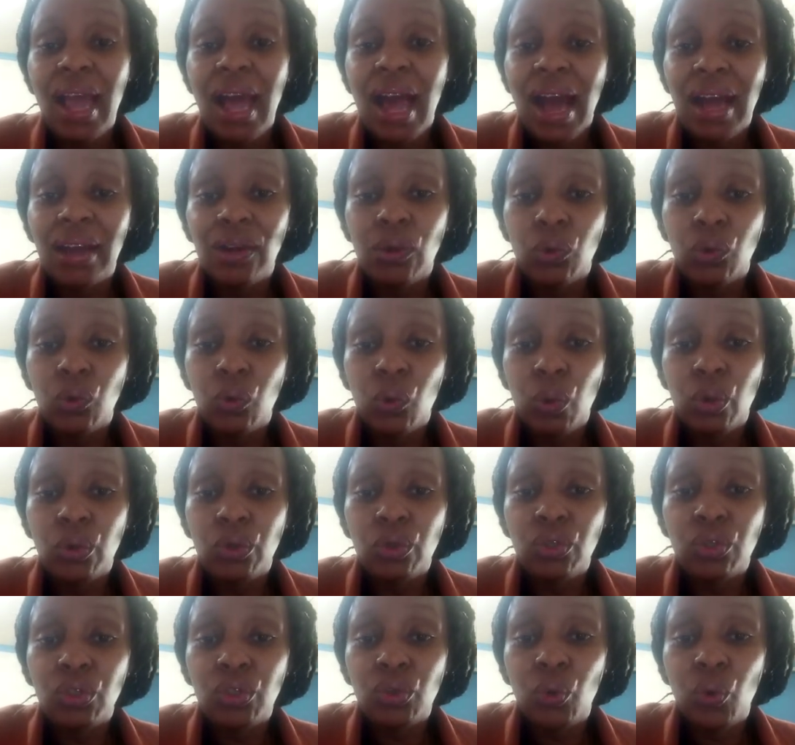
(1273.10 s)
and I would
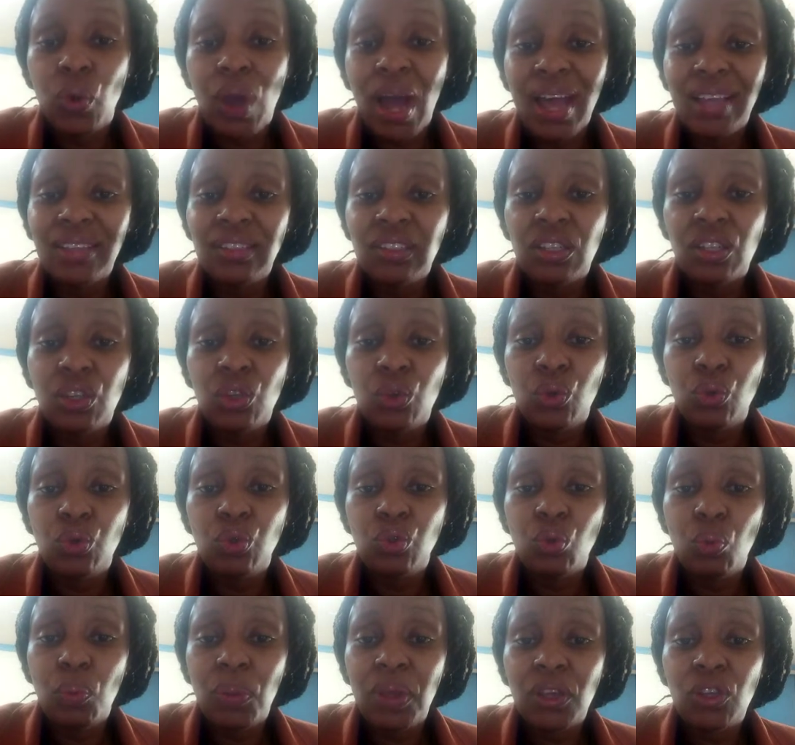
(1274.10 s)
want to ask you
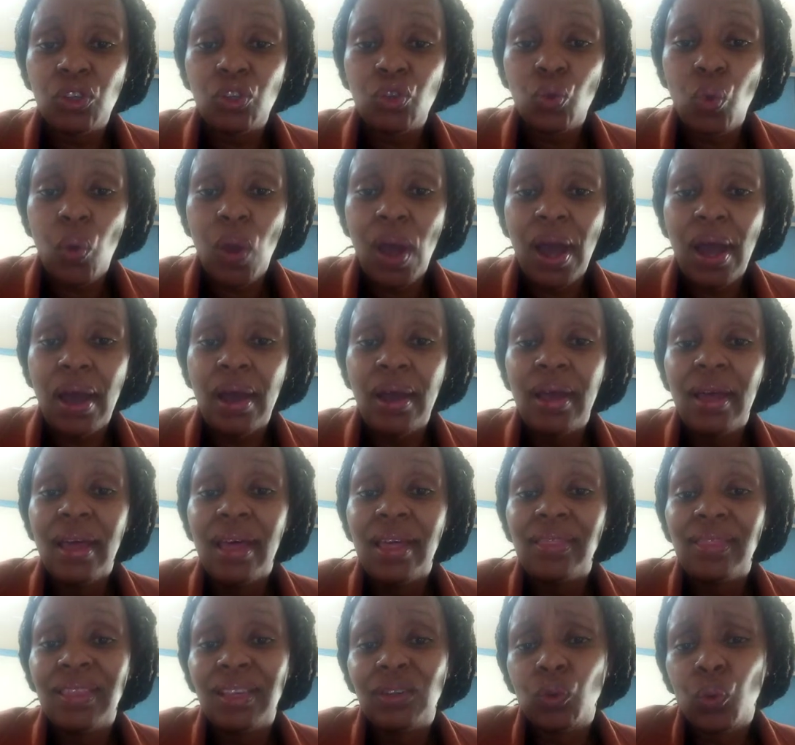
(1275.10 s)
to make sure
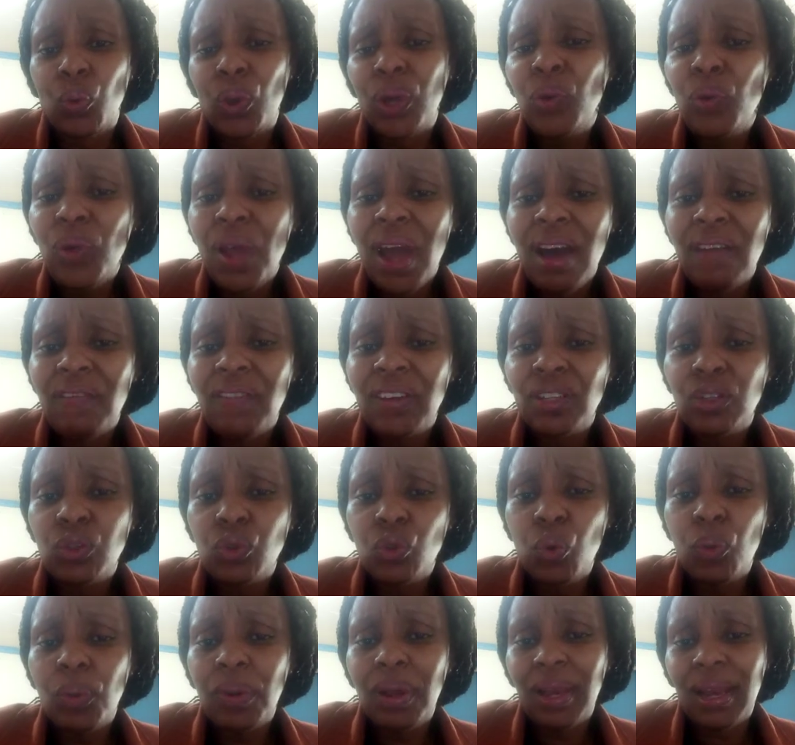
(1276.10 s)
that when we have a
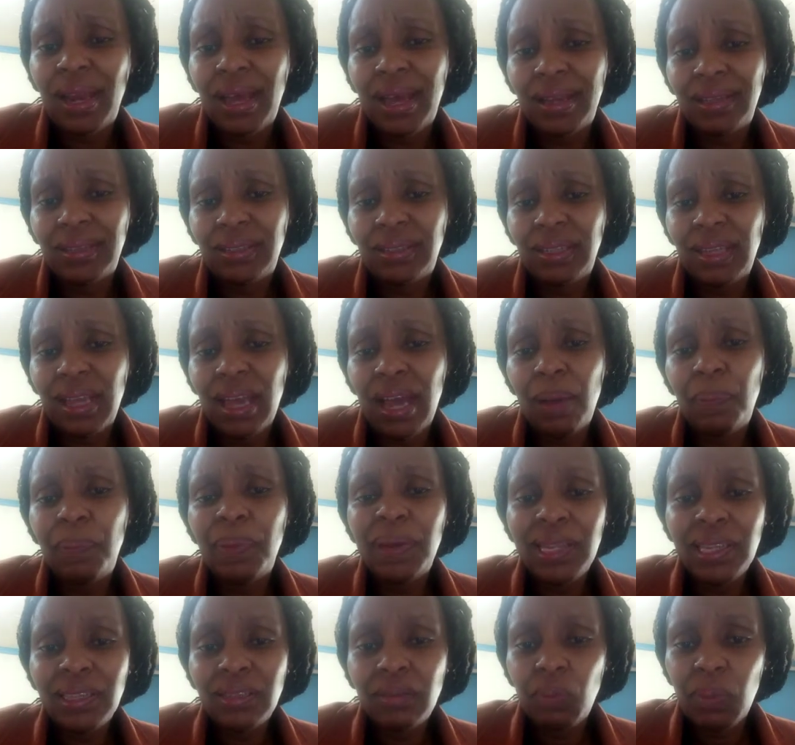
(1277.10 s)
Zoom class, yeah,
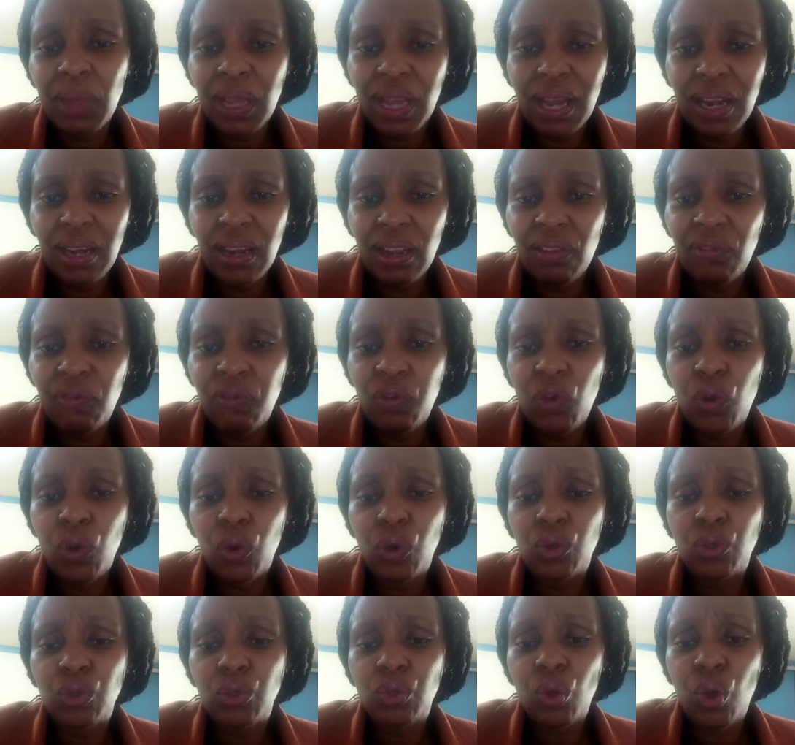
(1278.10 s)
please make an
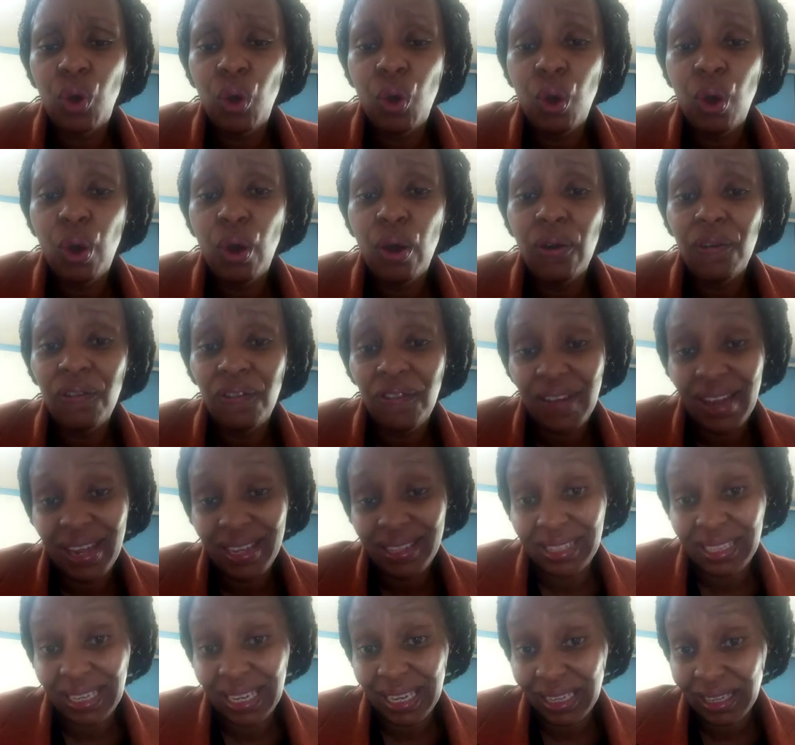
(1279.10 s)
effort of
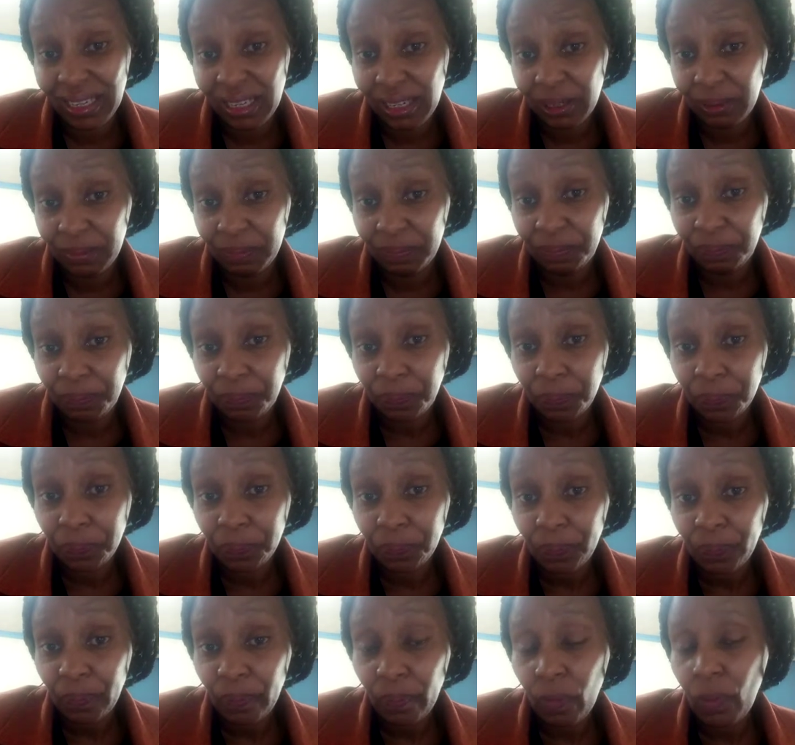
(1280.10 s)
attending
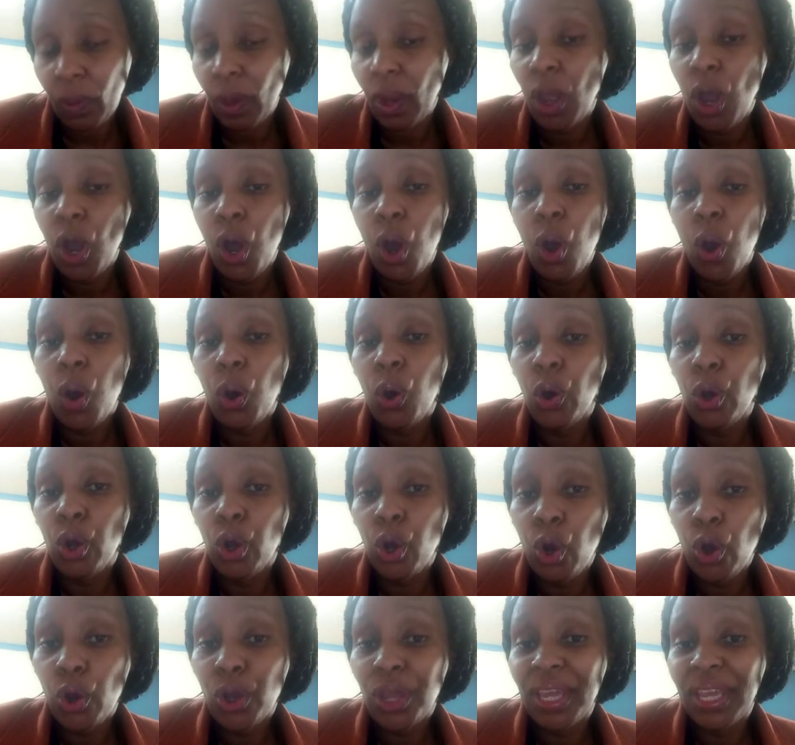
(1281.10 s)
or
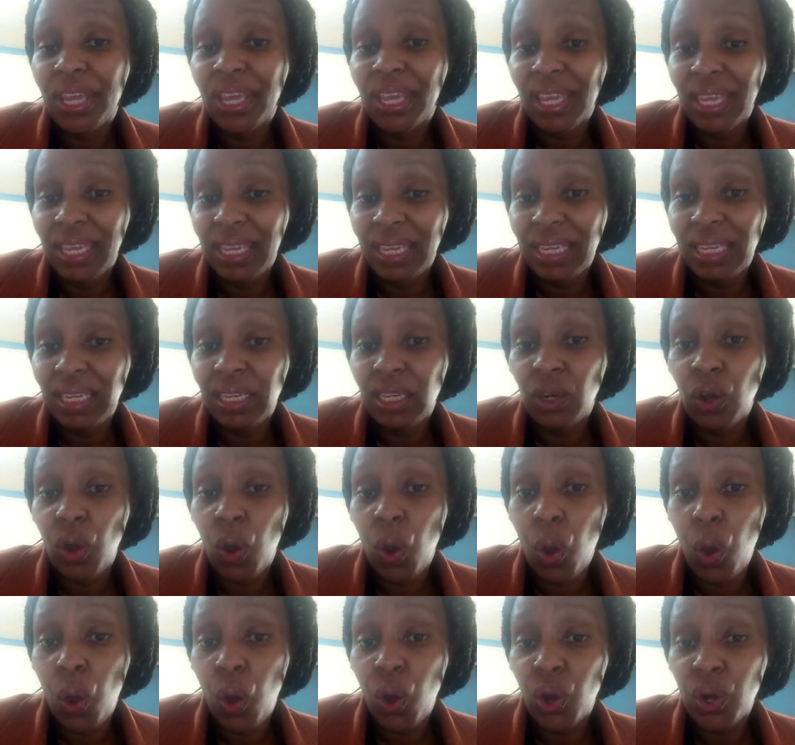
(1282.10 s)
logging in
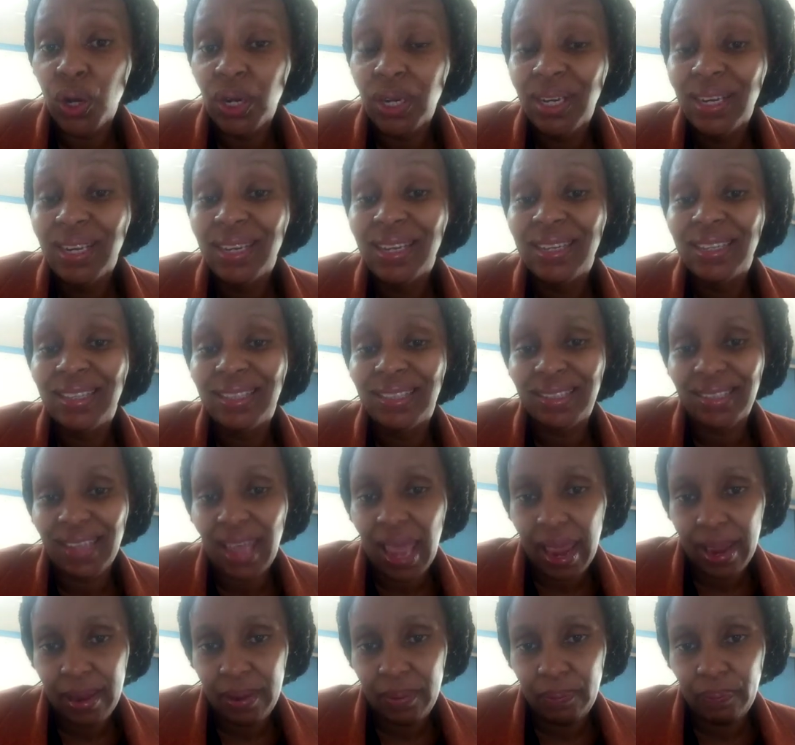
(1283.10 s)
on
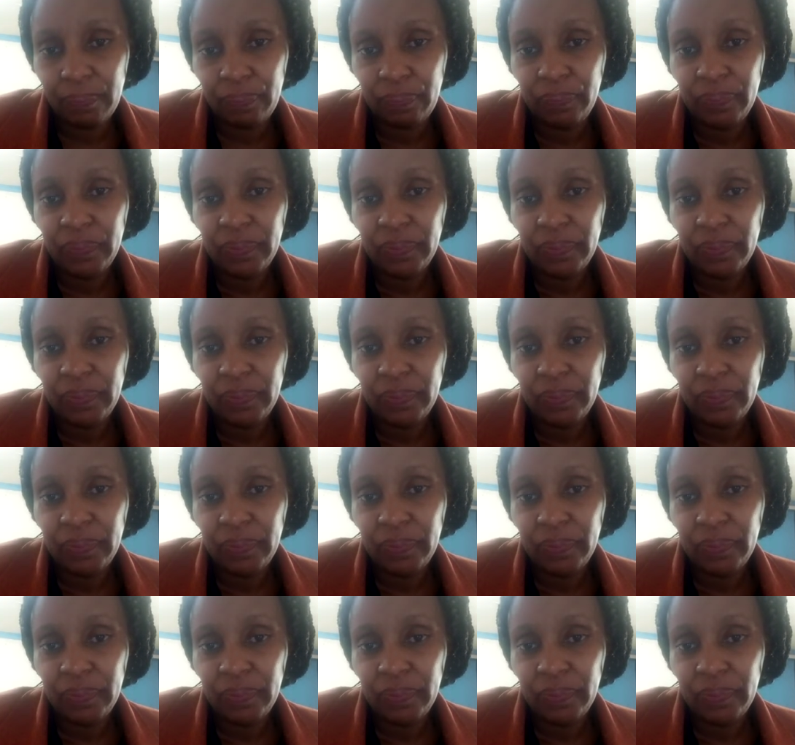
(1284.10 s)
time.